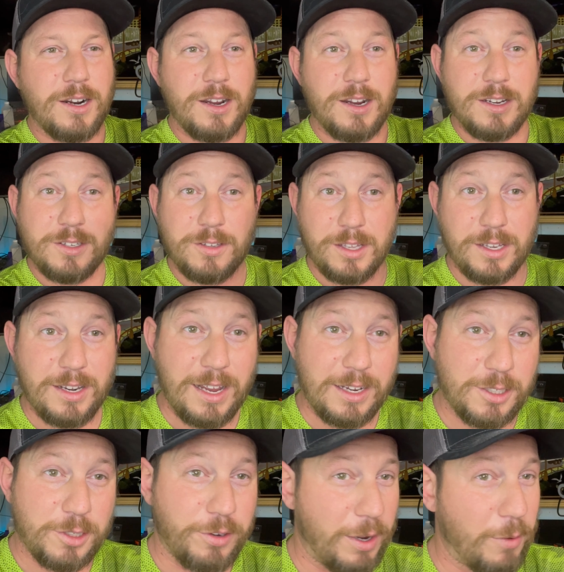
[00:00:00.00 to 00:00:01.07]
So the
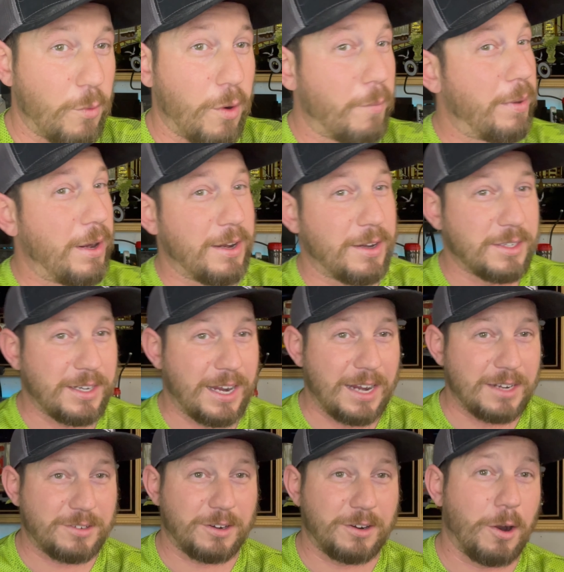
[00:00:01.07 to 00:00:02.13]
next 3 won't be a
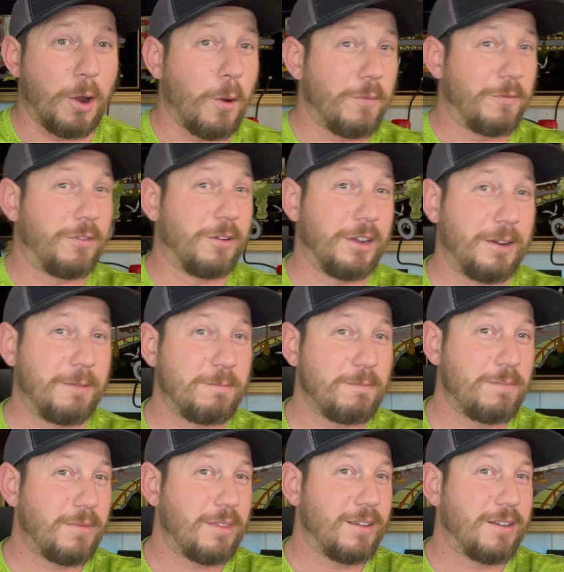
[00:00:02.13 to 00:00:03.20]
disaster, hopefully.
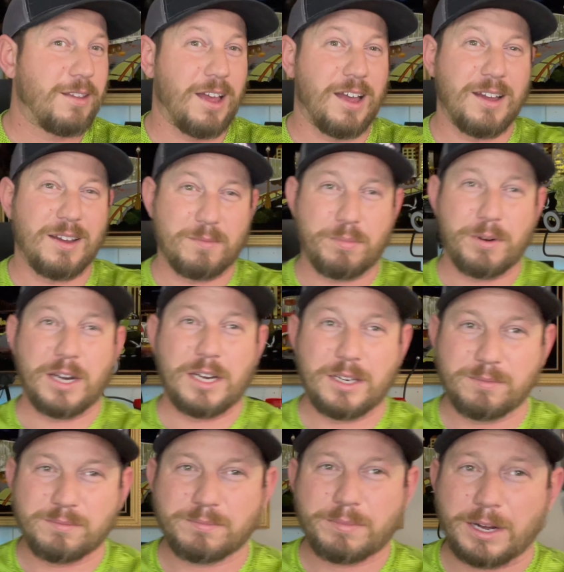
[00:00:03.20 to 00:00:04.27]
I'm
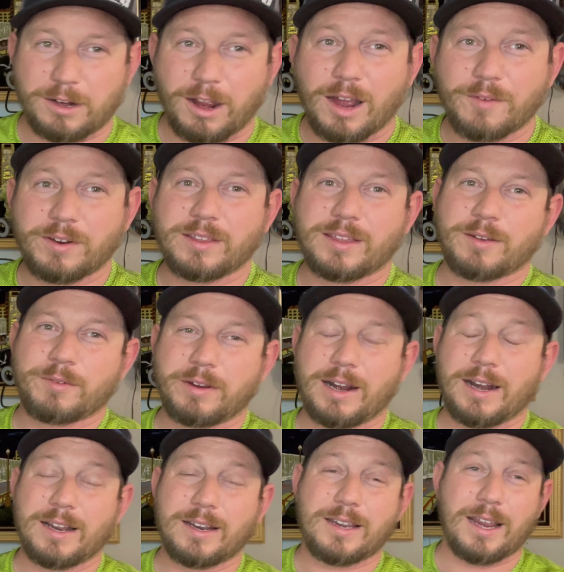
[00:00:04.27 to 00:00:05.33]
pretty confident that we
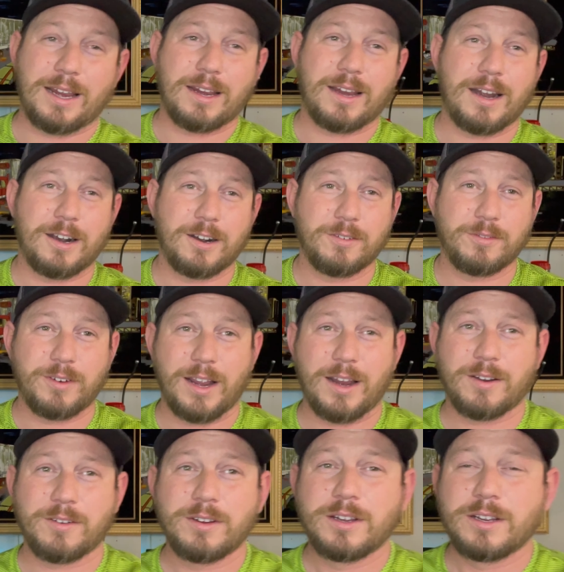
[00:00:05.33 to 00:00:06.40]
got it taken care of
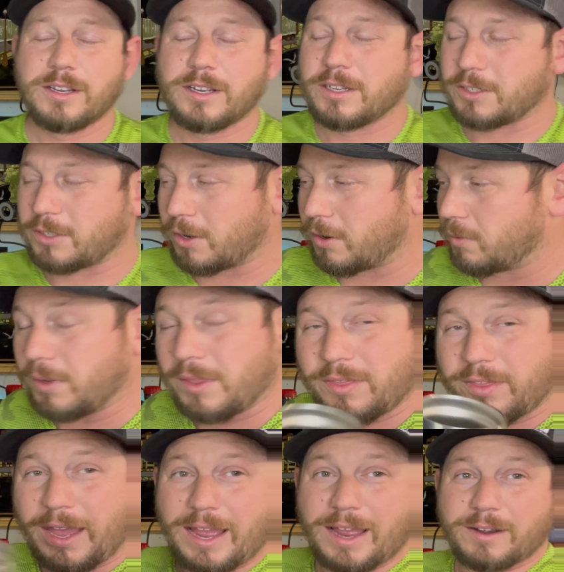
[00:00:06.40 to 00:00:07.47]
now. So with
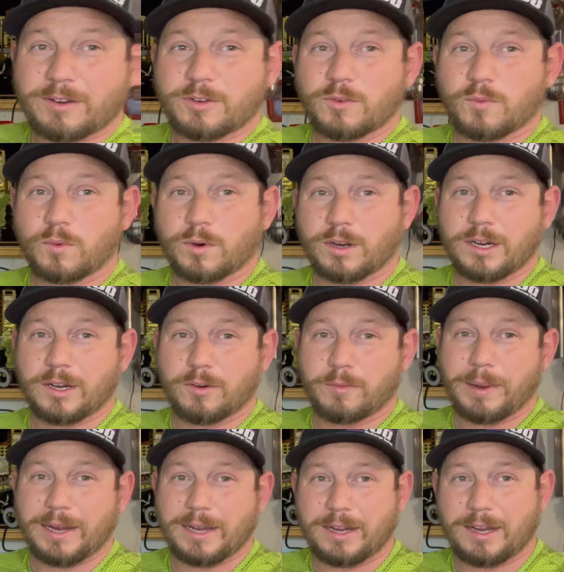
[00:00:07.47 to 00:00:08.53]
that, we're gonna go
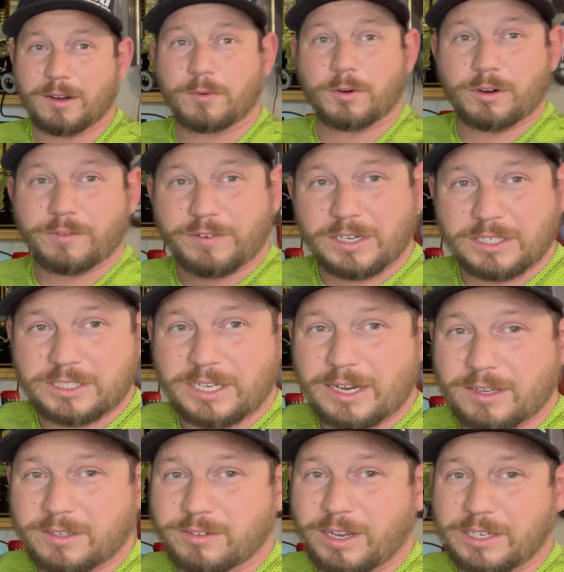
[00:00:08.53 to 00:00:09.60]
back in here. We're gonna finish
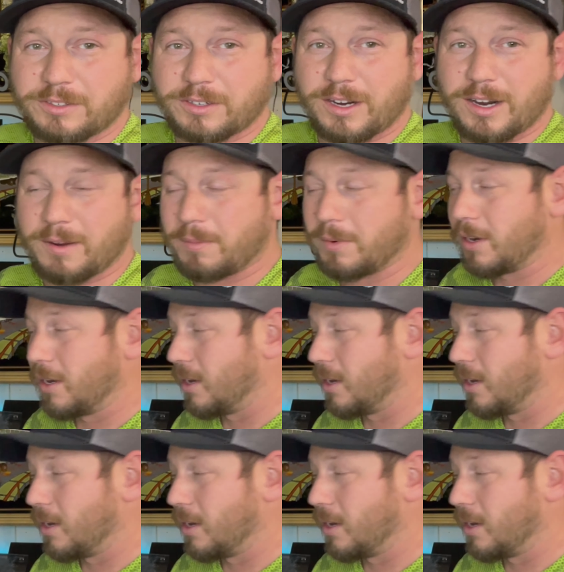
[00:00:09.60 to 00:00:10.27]
setting this laser up.